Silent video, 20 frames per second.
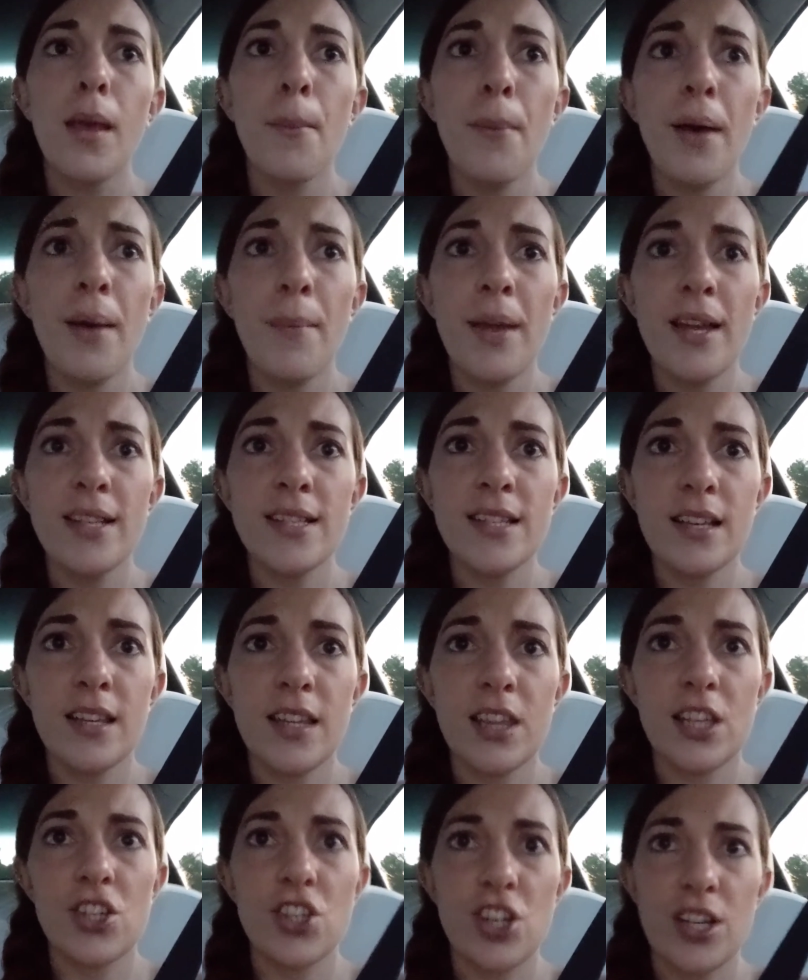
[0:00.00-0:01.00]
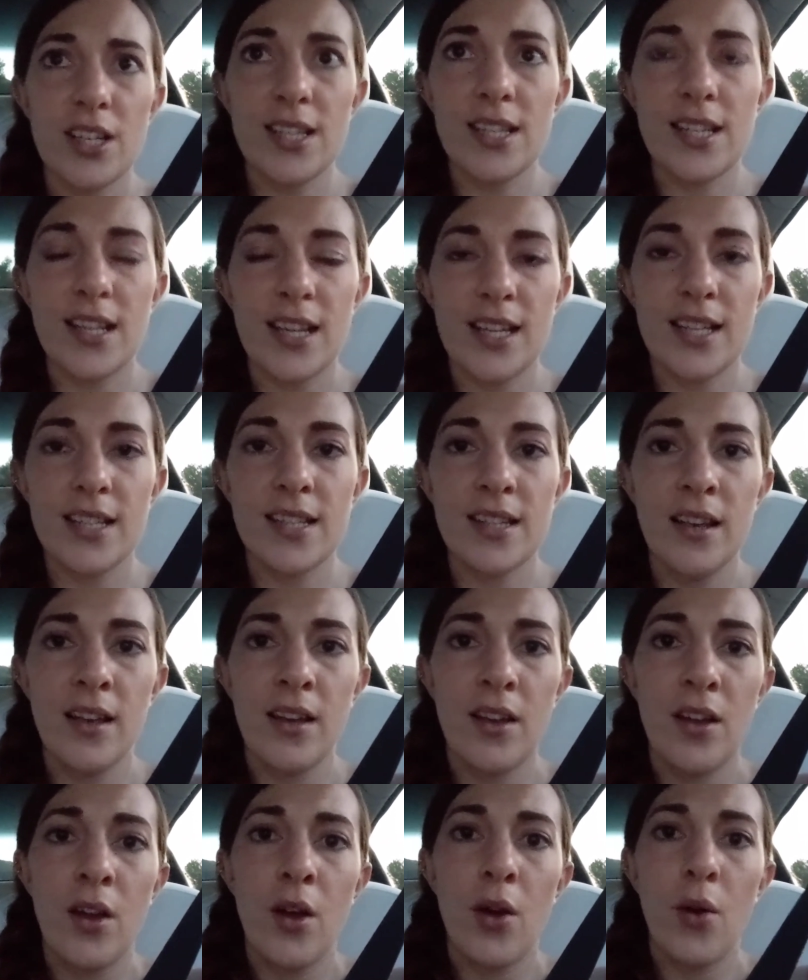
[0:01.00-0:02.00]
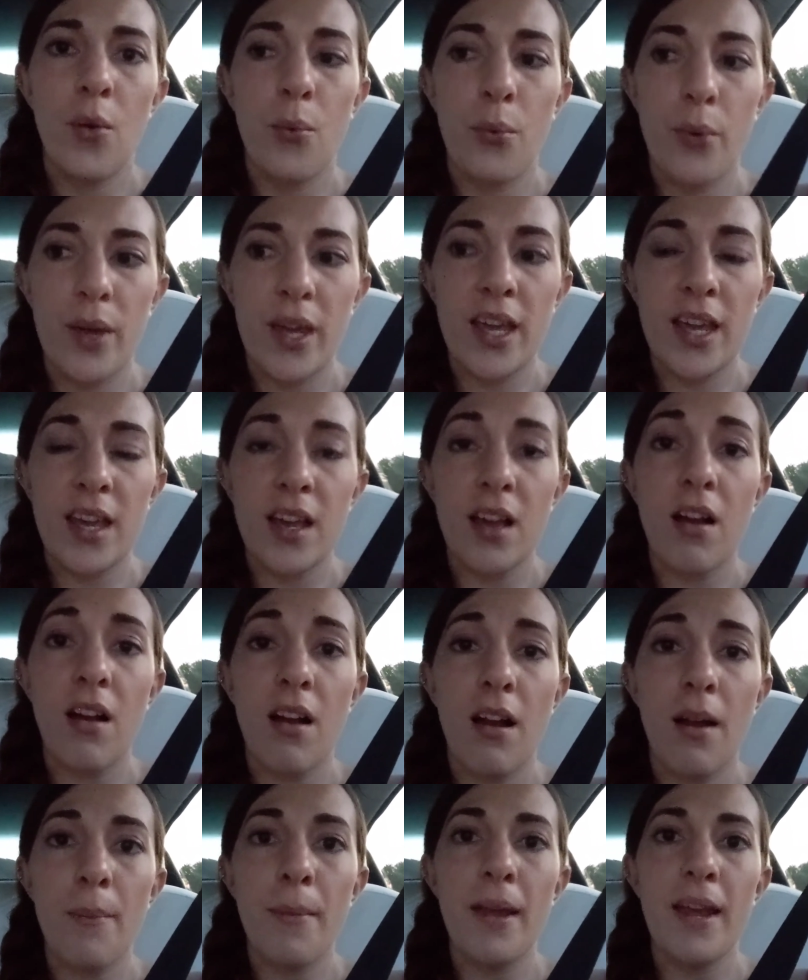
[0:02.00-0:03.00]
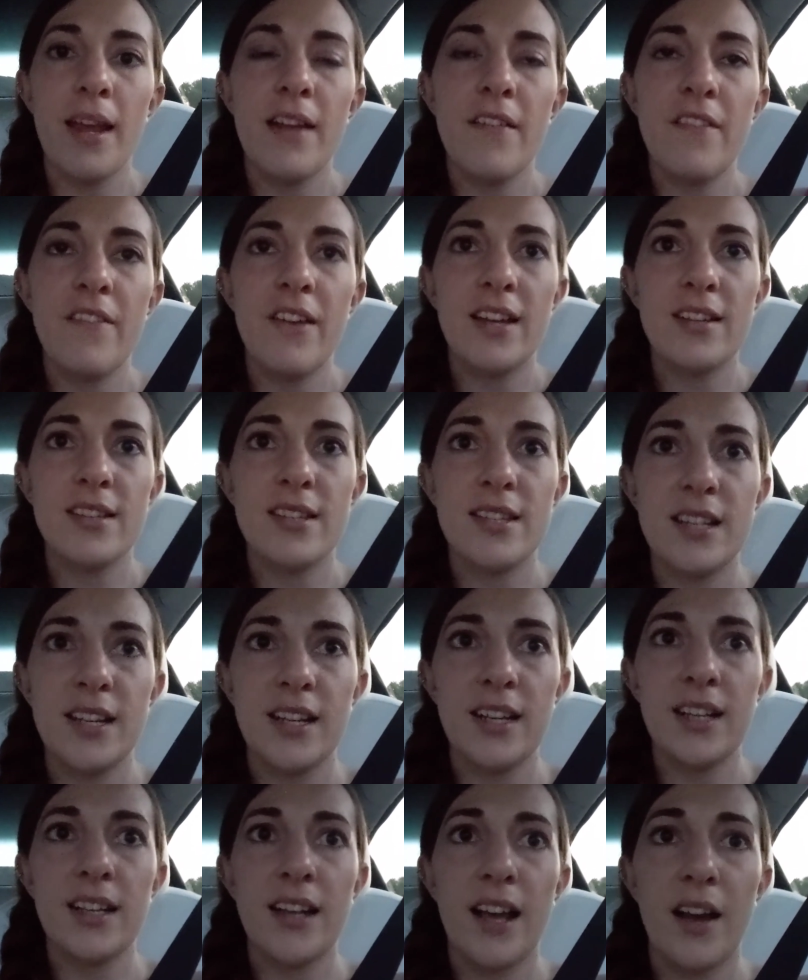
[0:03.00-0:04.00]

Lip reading: But basically the gist is we are manifesting